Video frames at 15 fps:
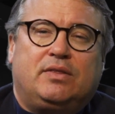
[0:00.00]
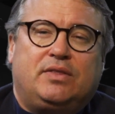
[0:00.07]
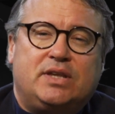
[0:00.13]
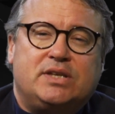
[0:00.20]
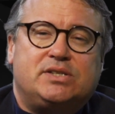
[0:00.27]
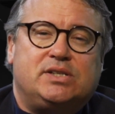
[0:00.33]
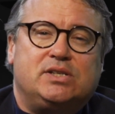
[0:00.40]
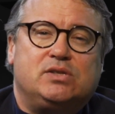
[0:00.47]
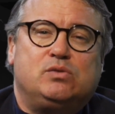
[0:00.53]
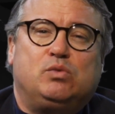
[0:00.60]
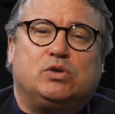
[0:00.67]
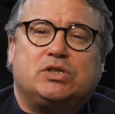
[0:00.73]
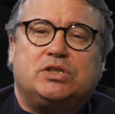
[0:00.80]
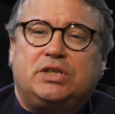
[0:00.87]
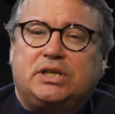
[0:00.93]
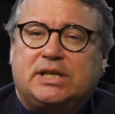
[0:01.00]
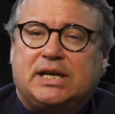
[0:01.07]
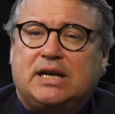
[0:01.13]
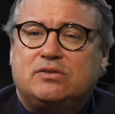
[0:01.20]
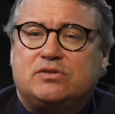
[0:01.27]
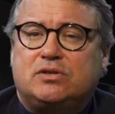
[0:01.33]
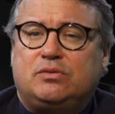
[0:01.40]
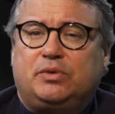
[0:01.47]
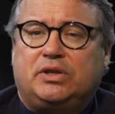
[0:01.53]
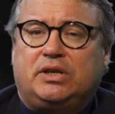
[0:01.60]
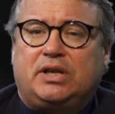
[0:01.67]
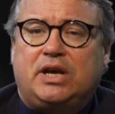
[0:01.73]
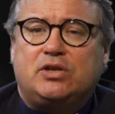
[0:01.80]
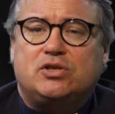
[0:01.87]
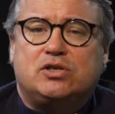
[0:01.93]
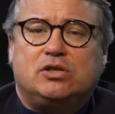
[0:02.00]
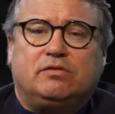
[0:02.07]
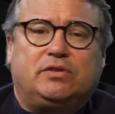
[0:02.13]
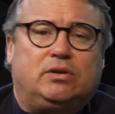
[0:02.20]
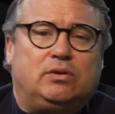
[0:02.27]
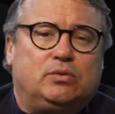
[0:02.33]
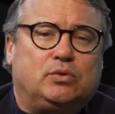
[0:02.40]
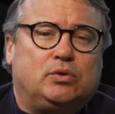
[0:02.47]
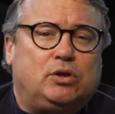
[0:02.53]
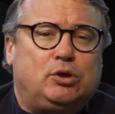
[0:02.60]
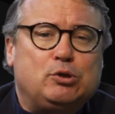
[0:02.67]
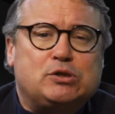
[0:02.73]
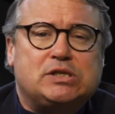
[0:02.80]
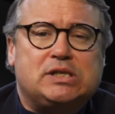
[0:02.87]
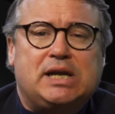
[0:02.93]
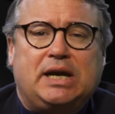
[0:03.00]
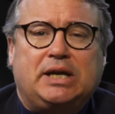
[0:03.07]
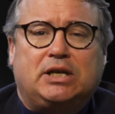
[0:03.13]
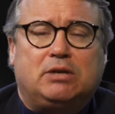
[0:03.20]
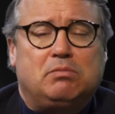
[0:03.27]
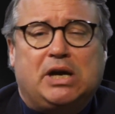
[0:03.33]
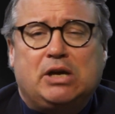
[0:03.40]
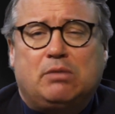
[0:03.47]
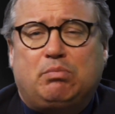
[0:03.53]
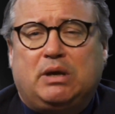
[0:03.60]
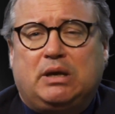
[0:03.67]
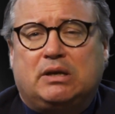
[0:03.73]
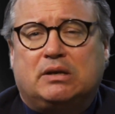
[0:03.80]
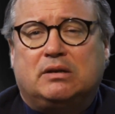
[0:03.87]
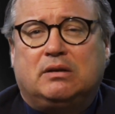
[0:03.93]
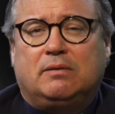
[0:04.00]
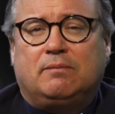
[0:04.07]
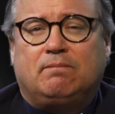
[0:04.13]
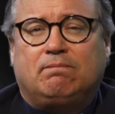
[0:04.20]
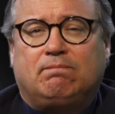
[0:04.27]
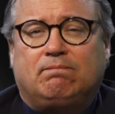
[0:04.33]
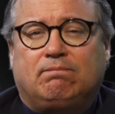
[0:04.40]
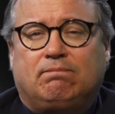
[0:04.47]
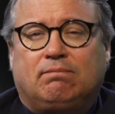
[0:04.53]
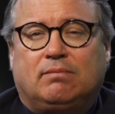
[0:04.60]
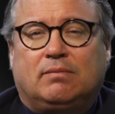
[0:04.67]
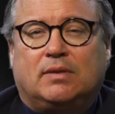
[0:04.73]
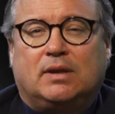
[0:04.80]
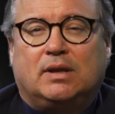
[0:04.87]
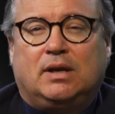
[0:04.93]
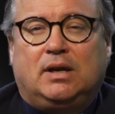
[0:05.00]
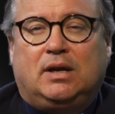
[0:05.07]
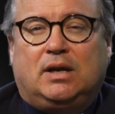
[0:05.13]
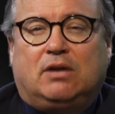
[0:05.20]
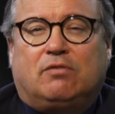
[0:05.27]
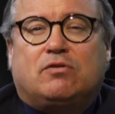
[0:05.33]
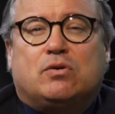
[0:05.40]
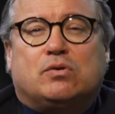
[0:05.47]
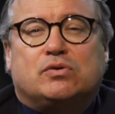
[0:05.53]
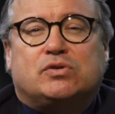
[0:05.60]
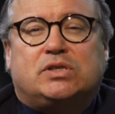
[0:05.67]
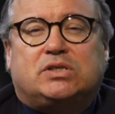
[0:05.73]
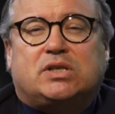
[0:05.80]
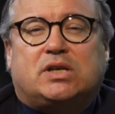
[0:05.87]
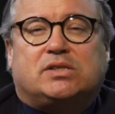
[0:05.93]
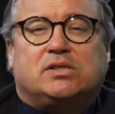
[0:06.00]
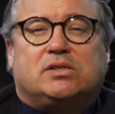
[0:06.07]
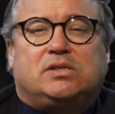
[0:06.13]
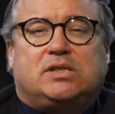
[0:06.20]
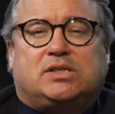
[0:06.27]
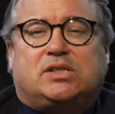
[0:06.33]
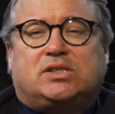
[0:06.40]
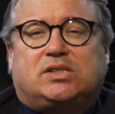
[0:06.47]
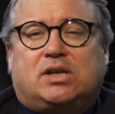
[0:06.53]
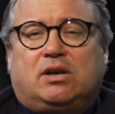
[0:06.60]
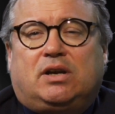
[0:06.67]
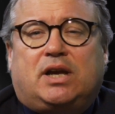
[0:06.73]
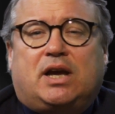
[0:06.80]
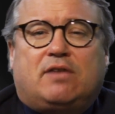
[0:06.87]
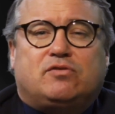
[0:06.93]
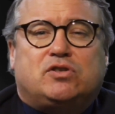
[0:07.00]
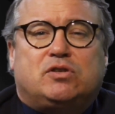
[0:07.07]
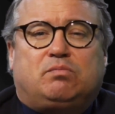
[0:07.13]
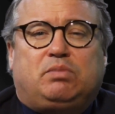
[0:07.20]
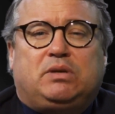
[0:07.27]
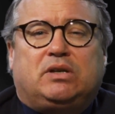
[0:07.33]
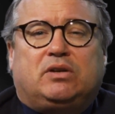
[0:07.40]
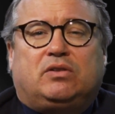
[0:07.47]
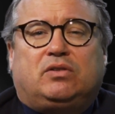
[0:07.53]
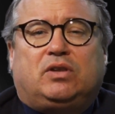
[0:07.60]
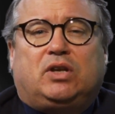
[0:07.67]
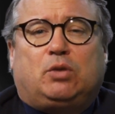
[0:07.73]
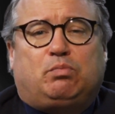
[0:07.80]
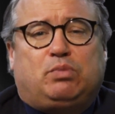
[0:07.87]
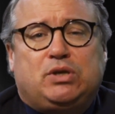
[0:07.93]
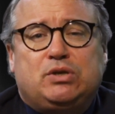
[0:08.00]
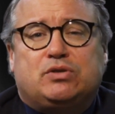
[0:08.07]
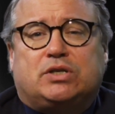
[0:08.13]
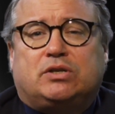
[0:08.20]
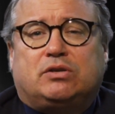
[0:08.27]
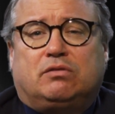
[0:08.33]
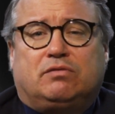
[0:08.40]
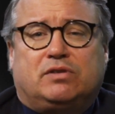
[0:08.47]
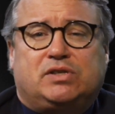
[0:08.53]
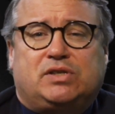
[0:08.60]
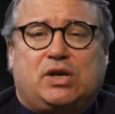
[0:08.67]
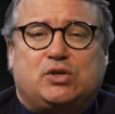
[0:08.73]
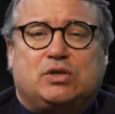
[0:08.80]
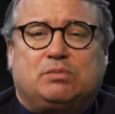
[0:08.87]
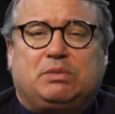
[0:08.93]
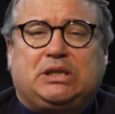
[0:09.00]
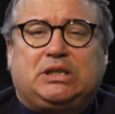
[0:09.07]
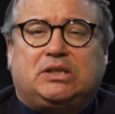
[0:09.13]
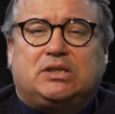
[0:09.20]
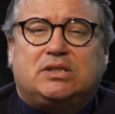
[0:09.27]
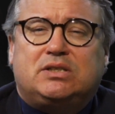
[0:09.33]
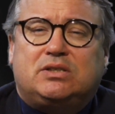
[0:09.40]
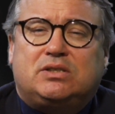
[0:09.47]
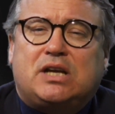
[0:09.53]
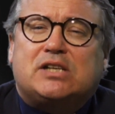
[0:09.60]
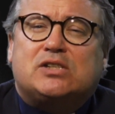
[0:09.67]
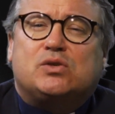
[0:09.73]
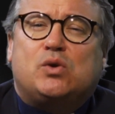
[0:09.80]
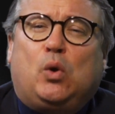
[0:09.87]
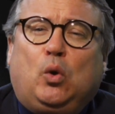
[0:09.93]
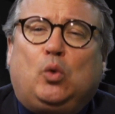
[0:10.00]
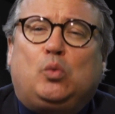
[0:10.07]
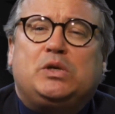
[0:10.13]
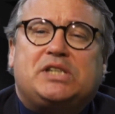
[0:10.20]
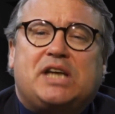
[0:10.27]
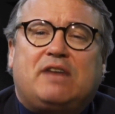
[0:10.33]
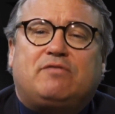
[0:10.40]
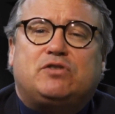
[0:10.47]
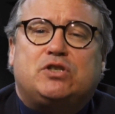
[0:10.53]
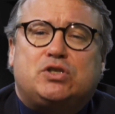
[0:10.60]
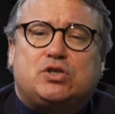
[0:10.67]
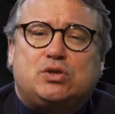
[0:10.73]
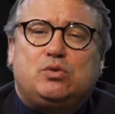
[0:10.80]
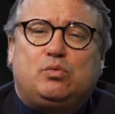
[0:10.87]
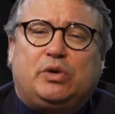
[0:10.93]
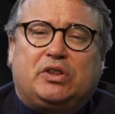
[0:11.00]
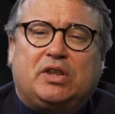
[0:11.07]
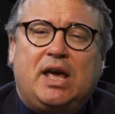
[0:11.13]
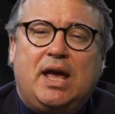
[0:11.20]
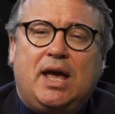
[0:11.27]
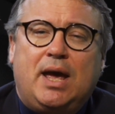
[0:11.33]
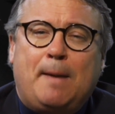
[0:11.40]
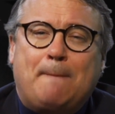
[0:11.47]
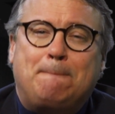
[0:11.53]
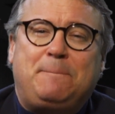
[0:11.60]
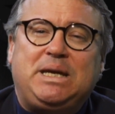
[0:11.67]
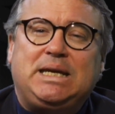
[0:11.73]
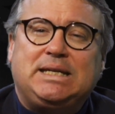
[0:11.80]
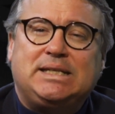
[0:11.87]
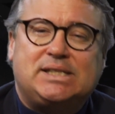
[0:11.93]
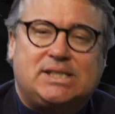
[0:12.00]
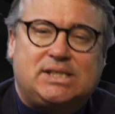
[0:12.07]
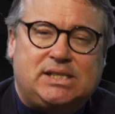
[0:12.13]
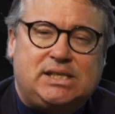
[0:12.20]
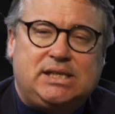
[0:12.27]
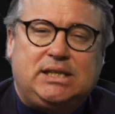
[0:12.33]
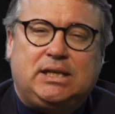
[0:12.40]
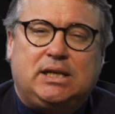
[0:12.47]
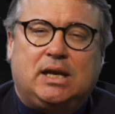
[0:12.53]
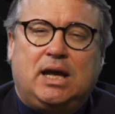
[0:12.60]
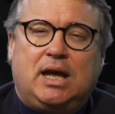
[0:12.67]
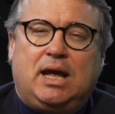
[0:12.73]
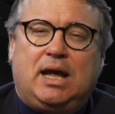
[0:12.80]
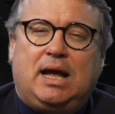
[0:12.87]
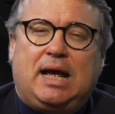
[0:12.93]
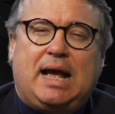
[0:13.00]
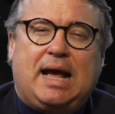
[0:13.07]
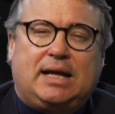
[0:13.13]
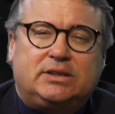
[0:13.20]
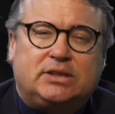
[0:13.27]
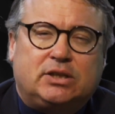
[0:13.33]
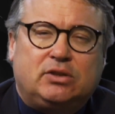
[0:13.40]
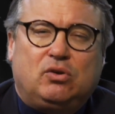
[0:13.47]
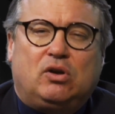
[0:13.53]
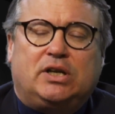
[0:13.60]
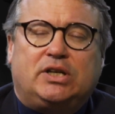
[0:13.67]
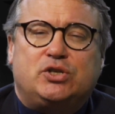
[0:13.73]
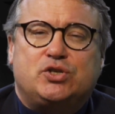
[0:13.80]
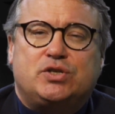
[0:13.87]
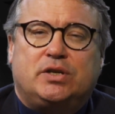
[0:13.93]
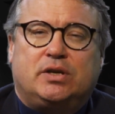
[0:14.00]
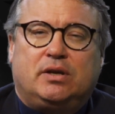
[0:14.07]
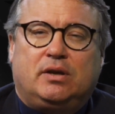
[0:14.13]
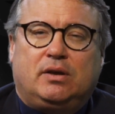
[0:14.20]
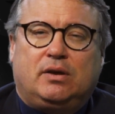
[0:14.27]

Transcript: This is what an encounter with an angel of the Lord looks like, in my opinion. Of course, it doesn't necessarily have to be a therapeutic conversation, but it does always have to do with being seen and acknowledged,